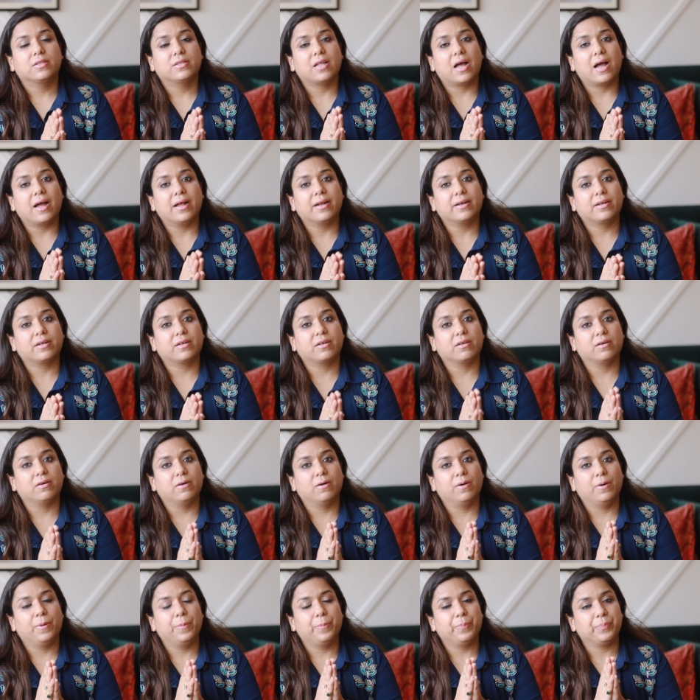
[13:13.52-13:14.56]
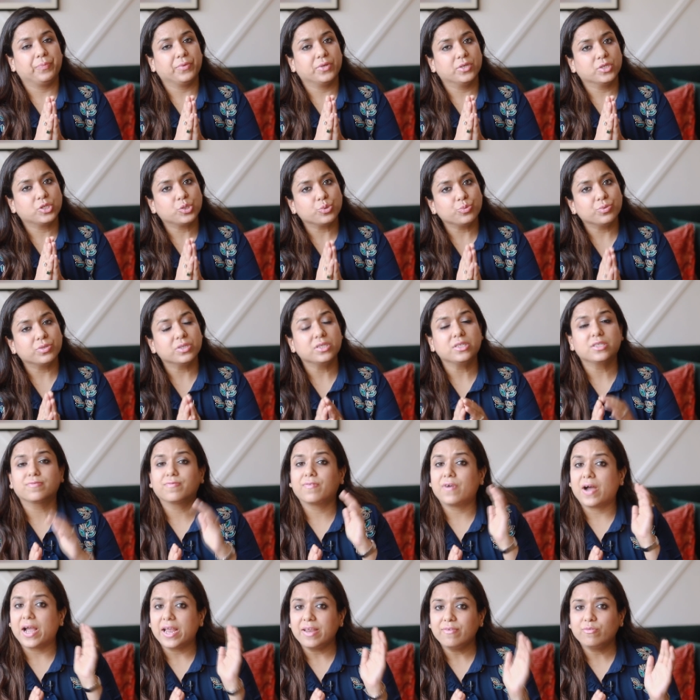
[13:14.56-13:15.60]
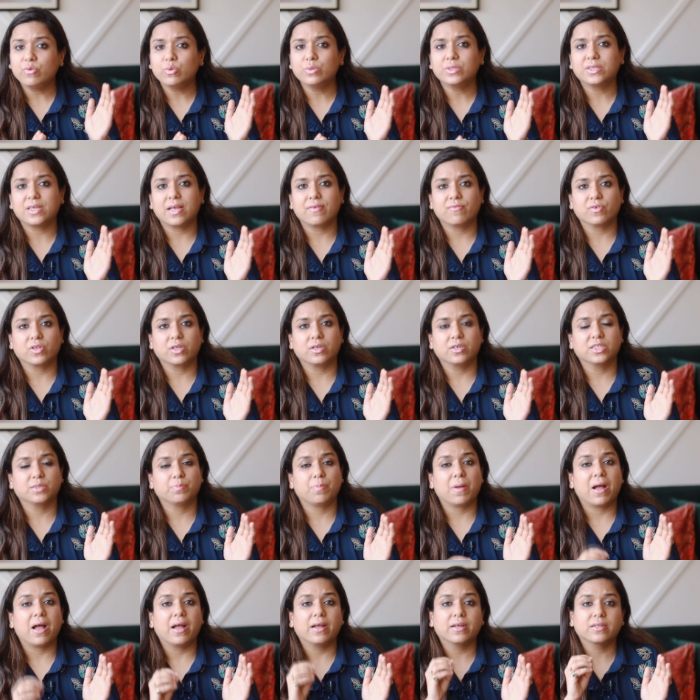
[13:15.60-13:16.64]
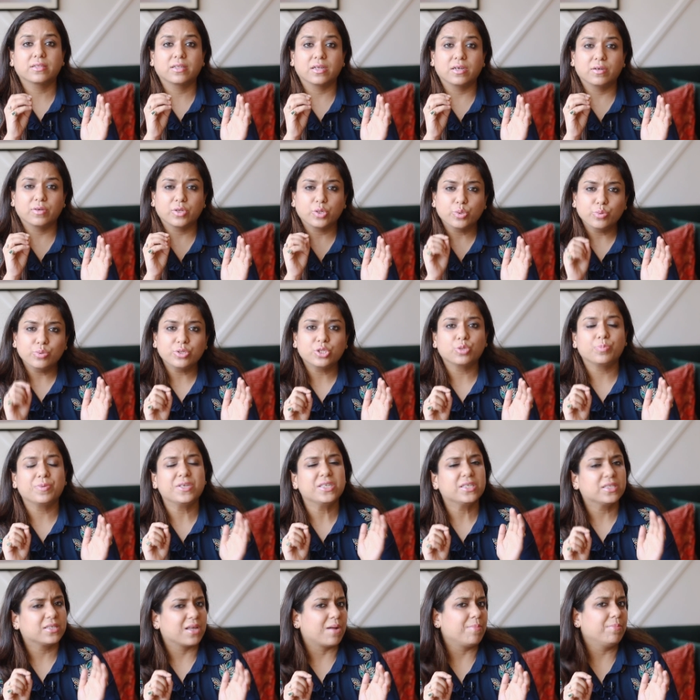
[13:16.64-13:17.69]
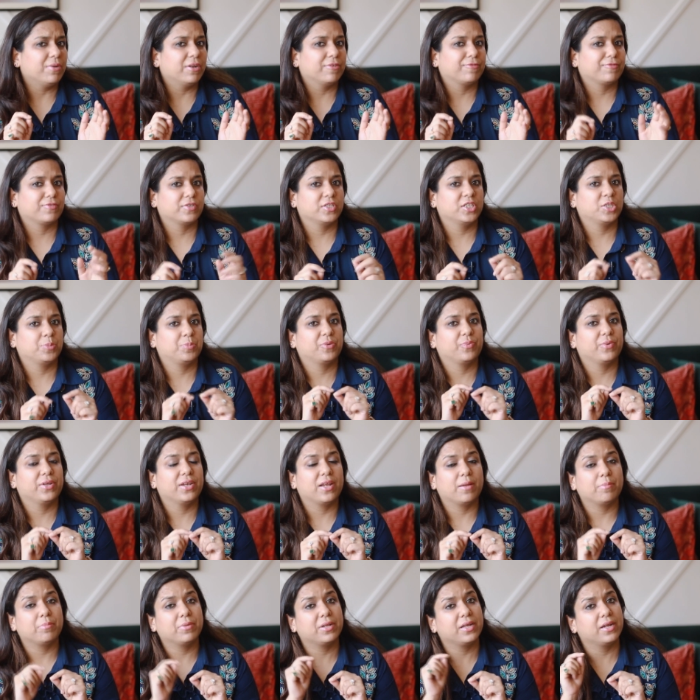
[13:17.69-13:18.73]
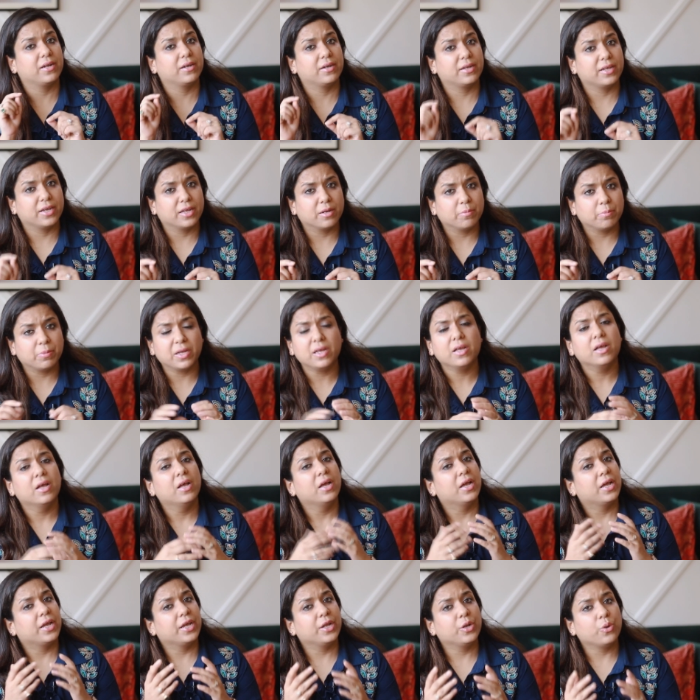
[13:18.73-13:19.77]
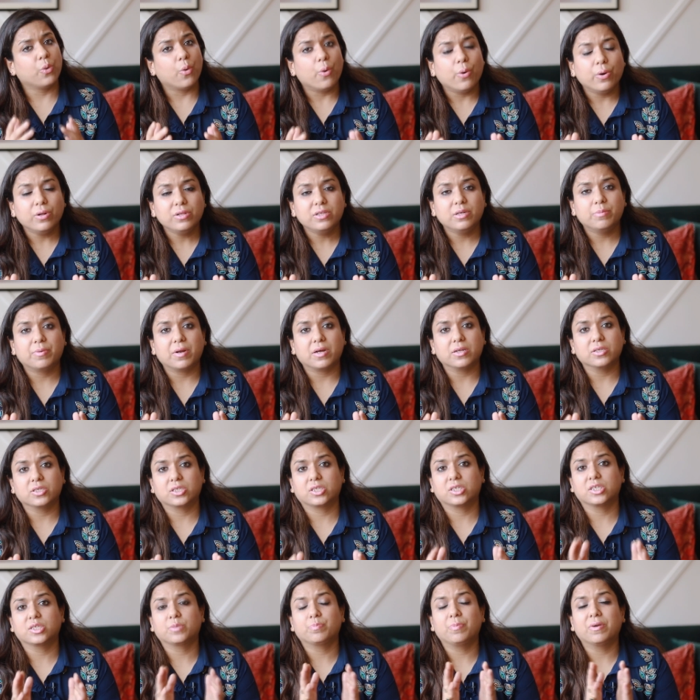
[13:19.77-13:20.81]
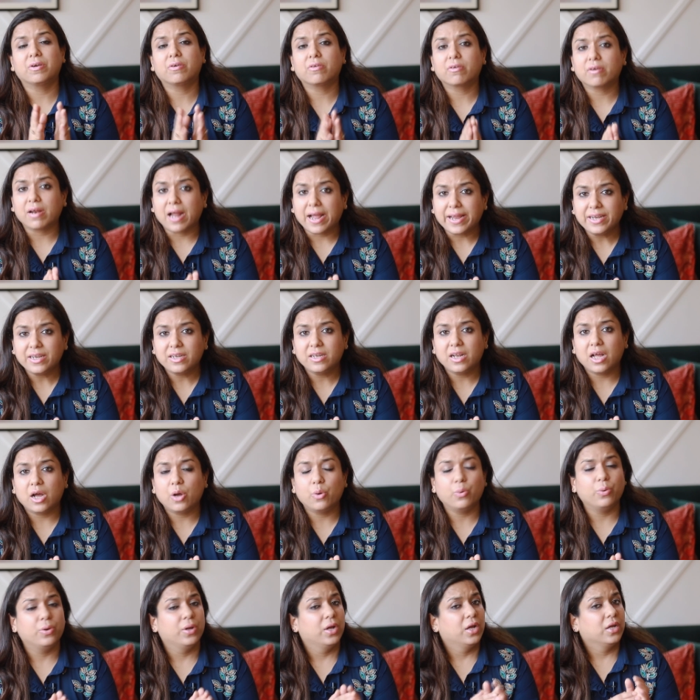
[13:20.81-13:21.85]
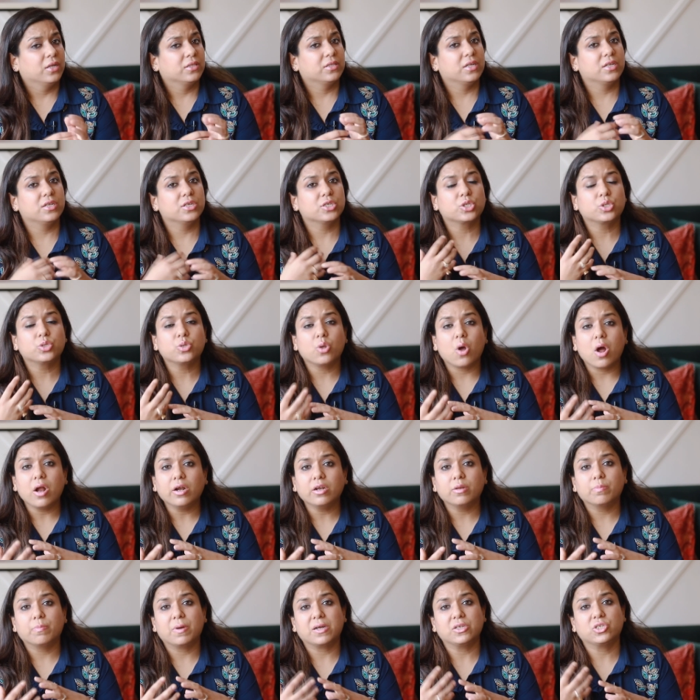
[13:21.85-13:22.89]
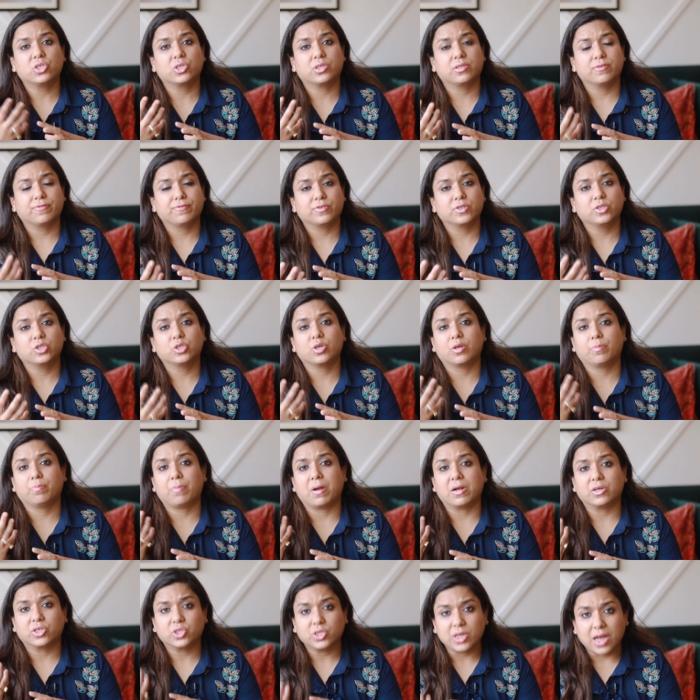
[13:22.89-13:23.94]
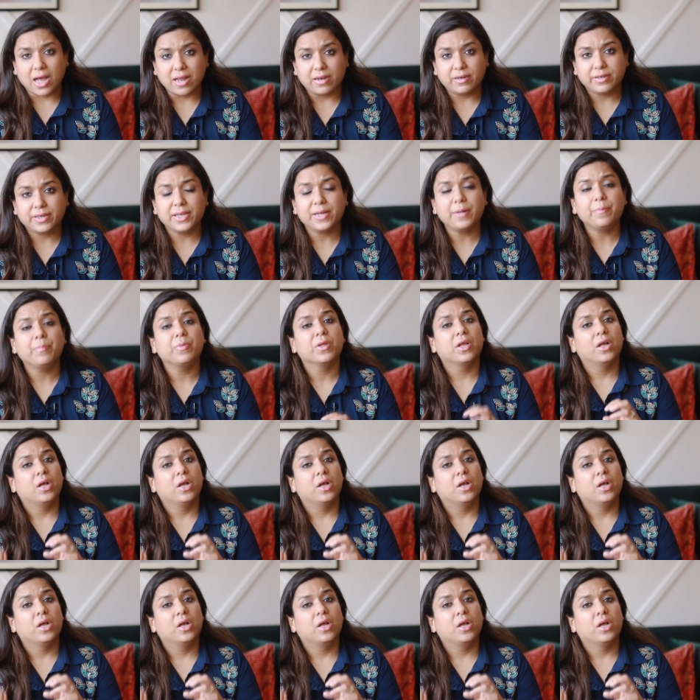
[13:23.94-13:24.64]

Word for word: that um, uh, students, five to seven years back there used to be some difference between M D and D N B in all the branches, but right now there is not much difference or partiality